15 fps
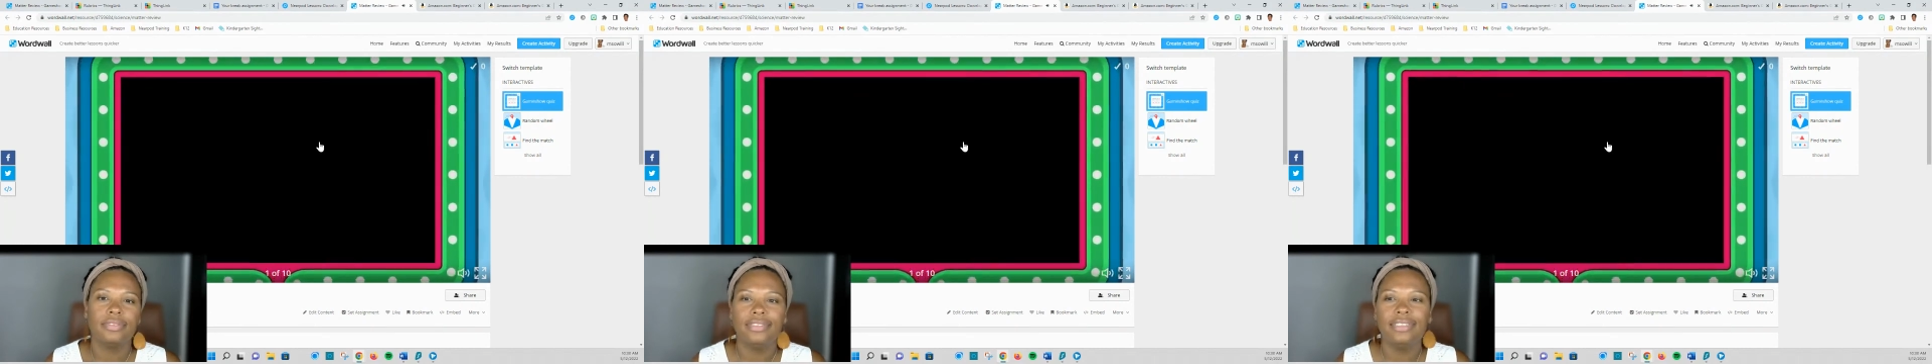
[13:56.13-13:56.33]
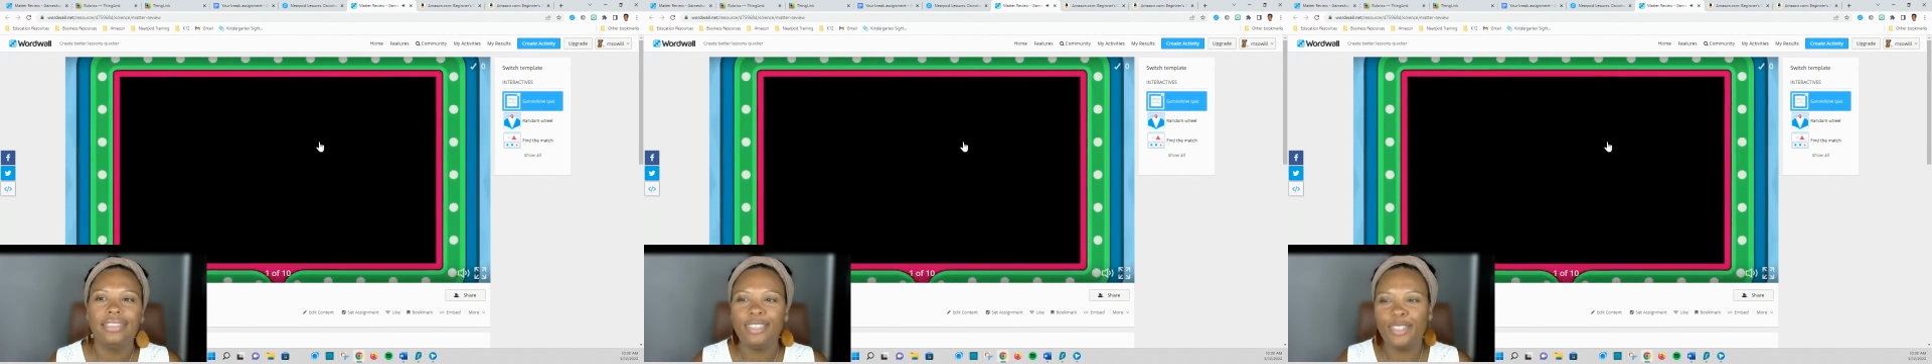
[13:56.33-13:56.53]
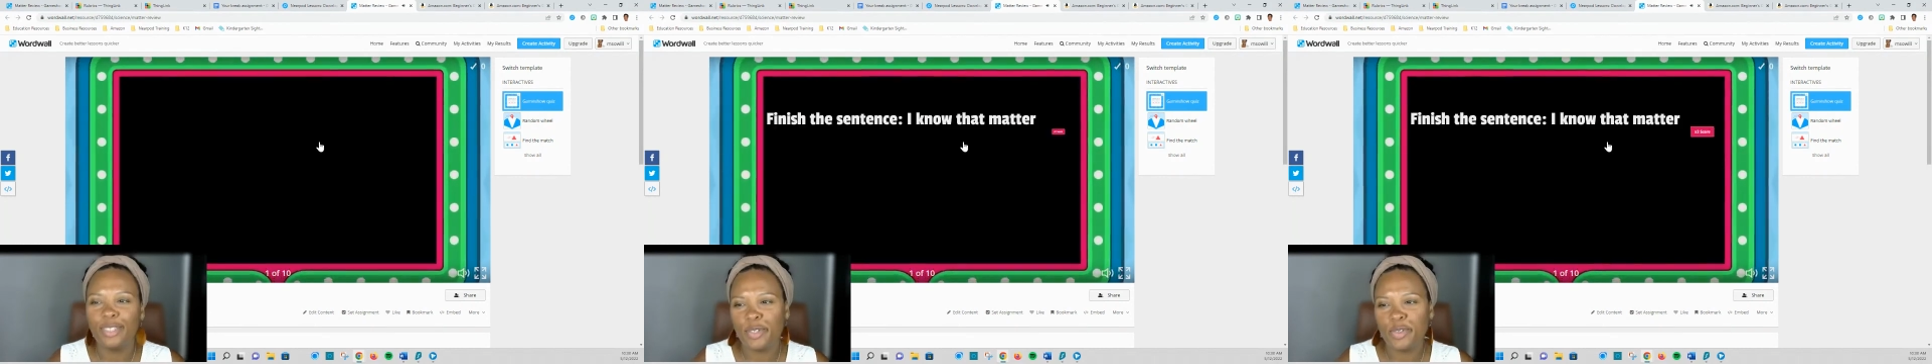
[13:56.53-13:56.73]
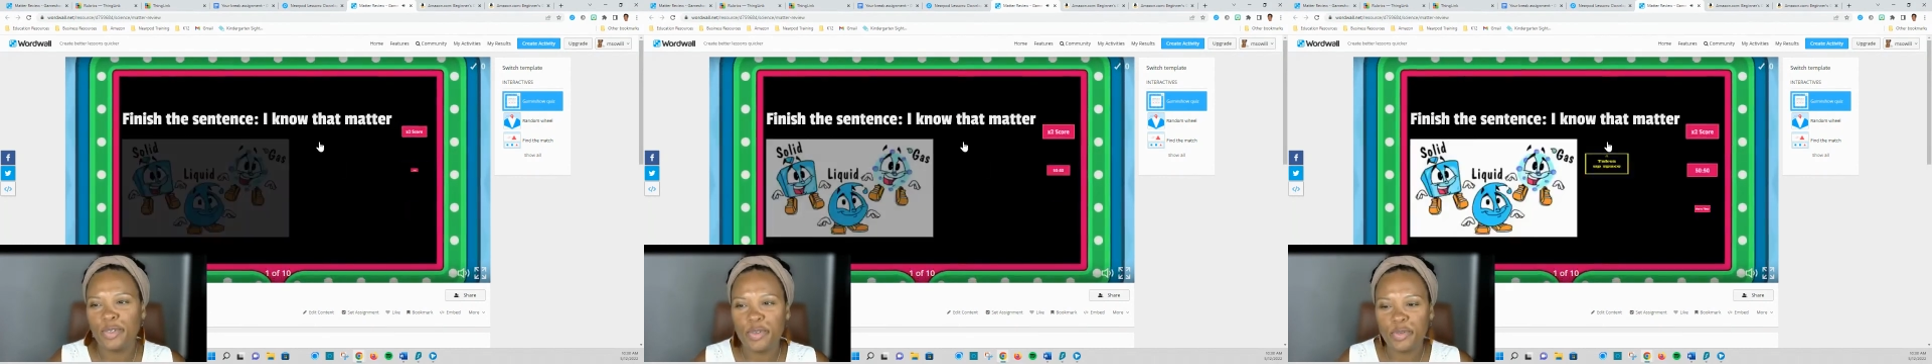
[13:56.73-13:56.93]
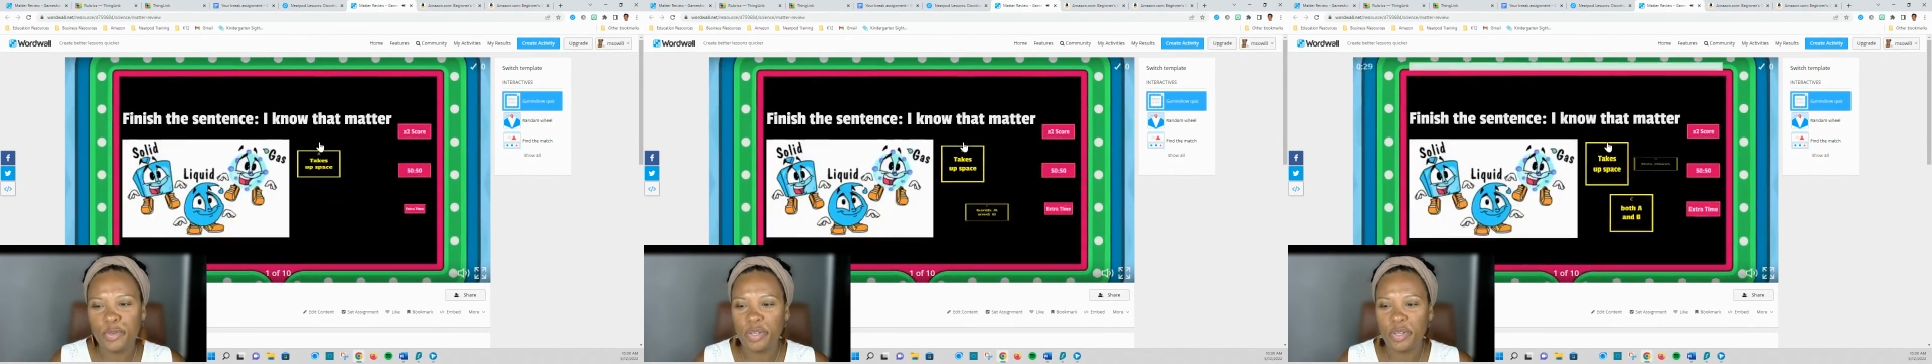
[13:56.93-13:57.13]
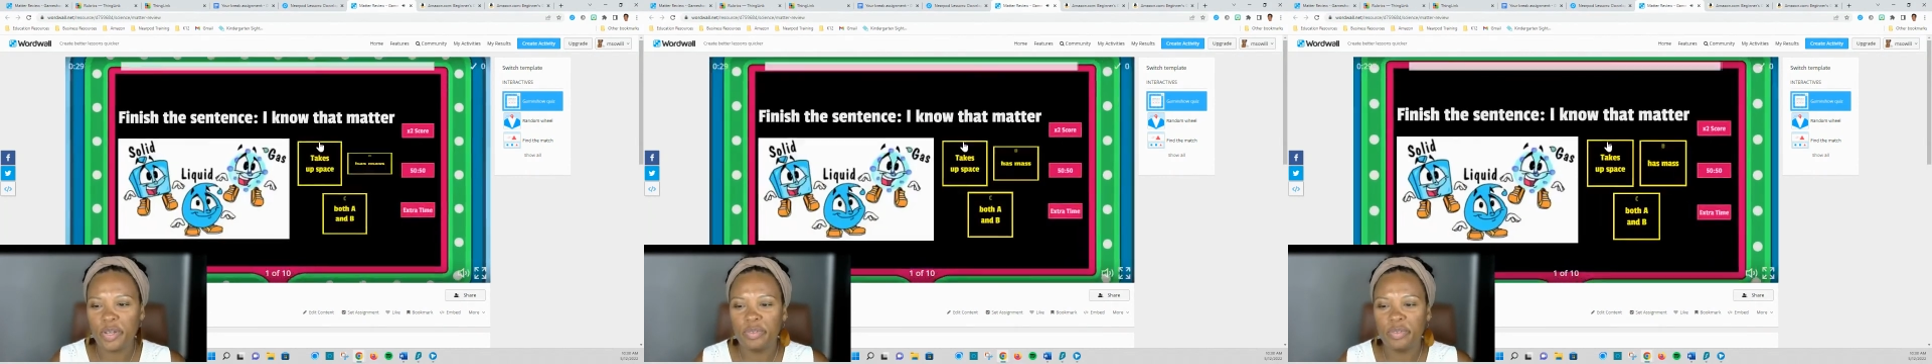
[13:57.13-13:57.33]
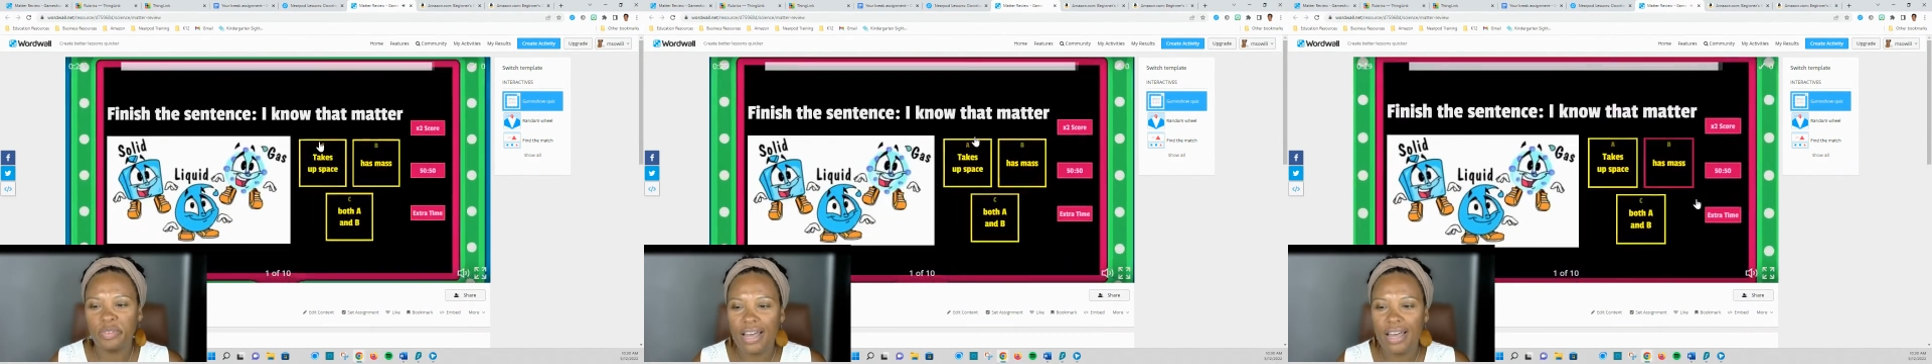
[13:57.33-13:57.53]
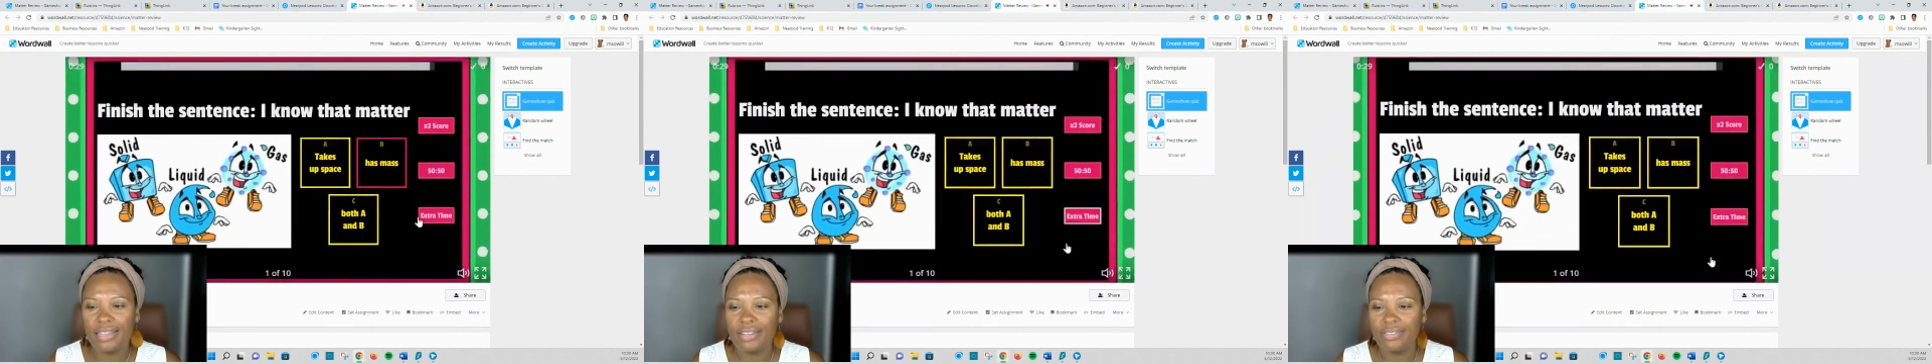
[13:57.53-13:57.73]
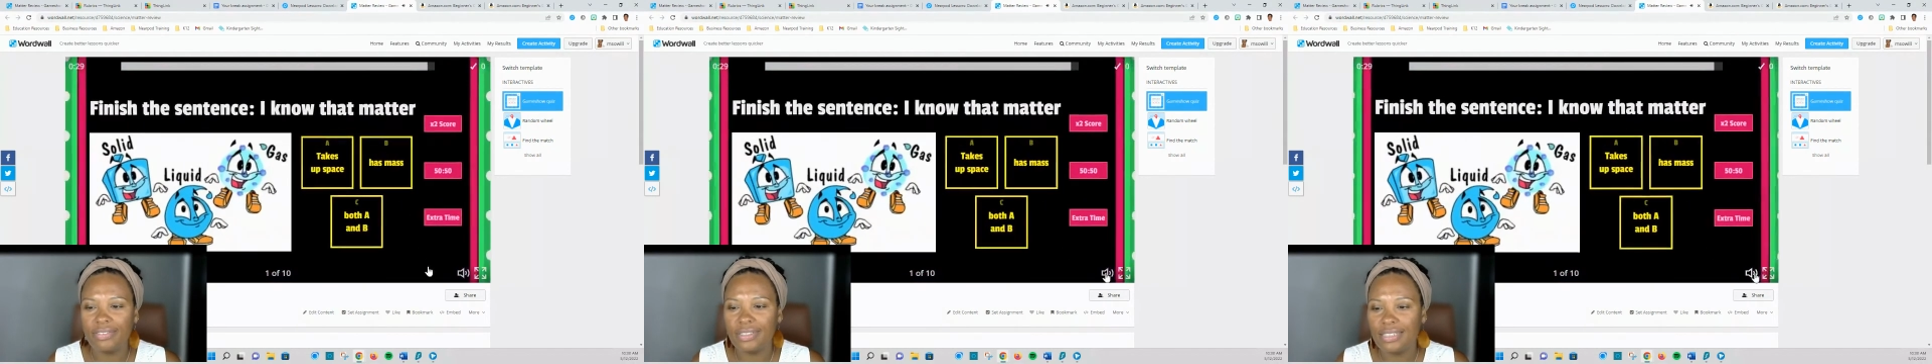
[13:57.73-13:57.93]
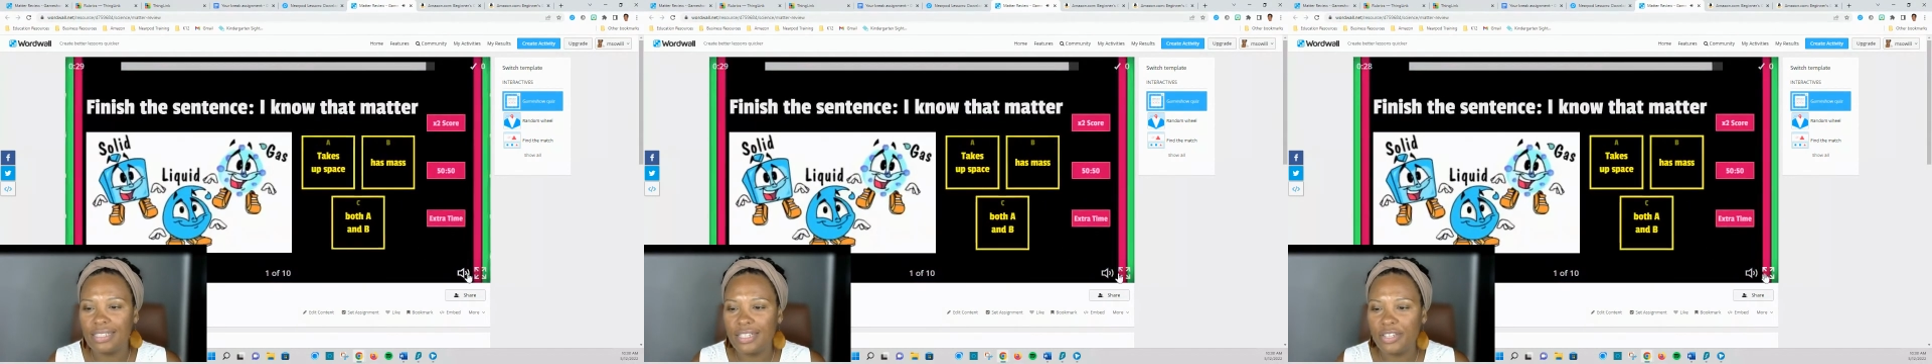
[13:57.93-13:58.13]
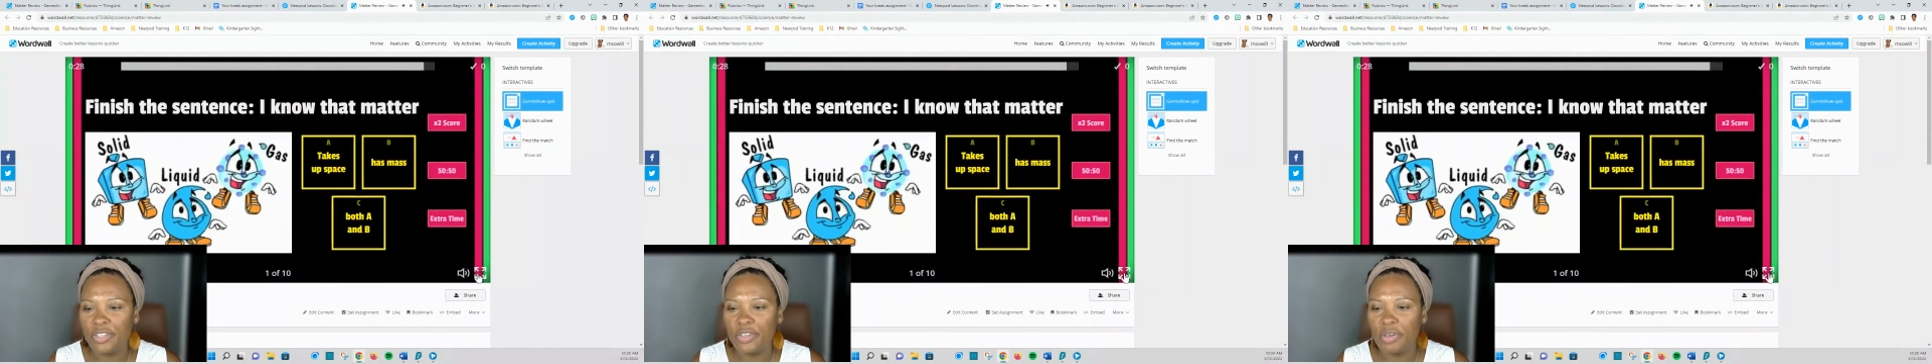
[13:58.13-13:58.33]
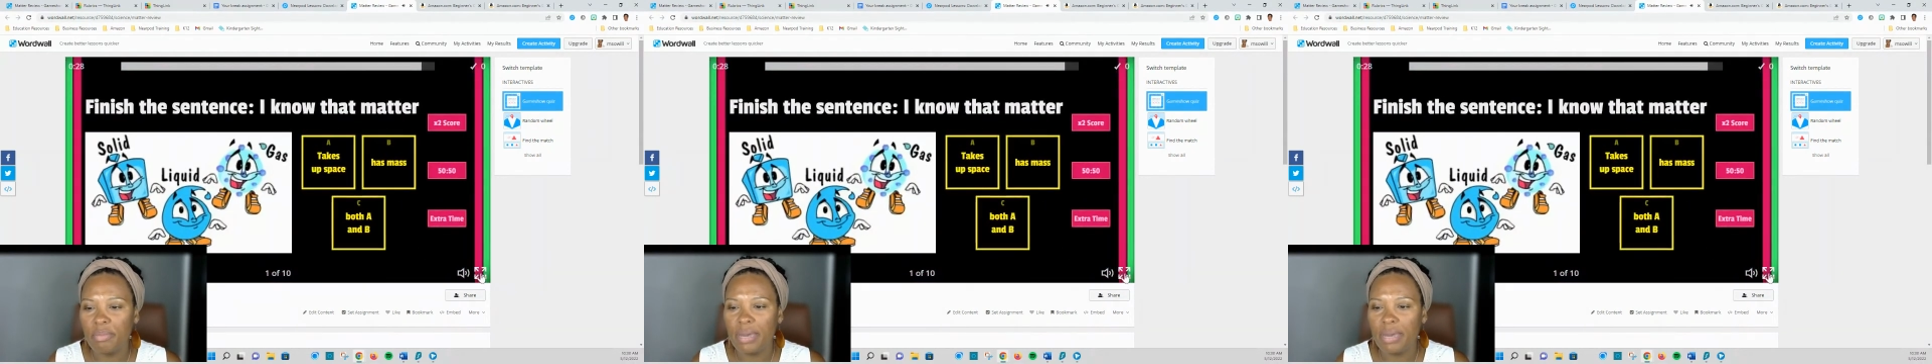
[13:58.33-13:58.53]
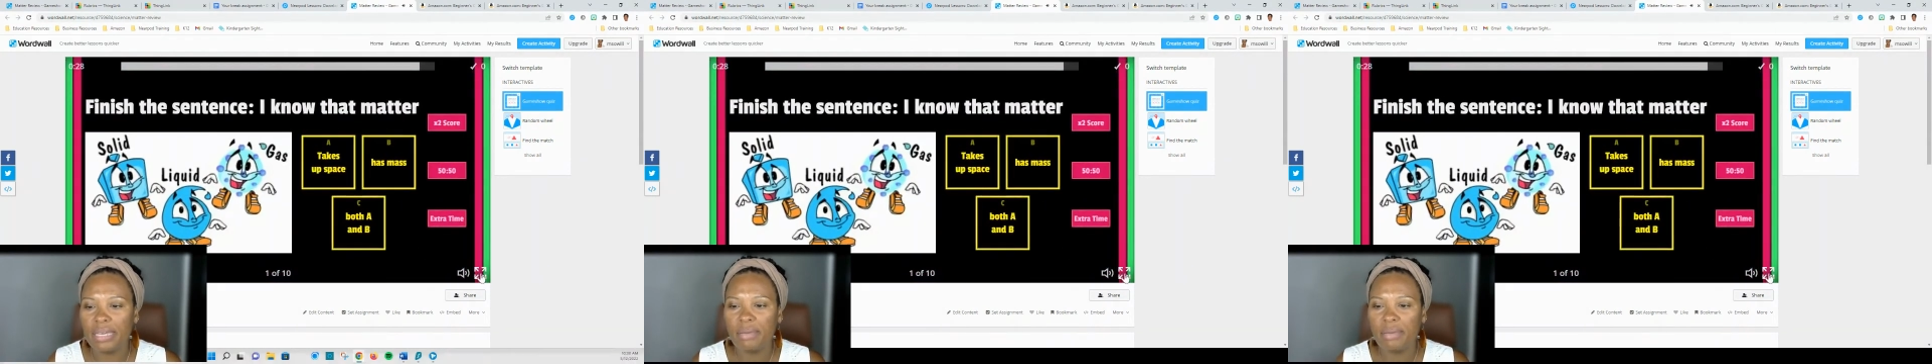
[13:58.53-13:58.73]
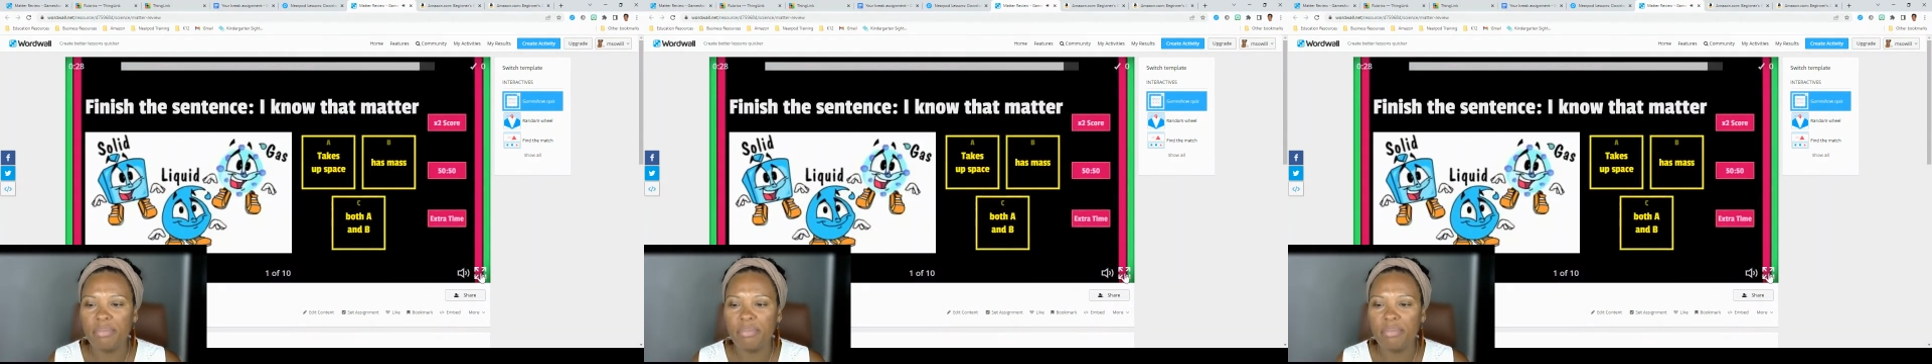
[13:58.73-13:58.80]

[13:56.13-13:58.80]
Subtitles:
This is so cool though. I love this. And then you can make it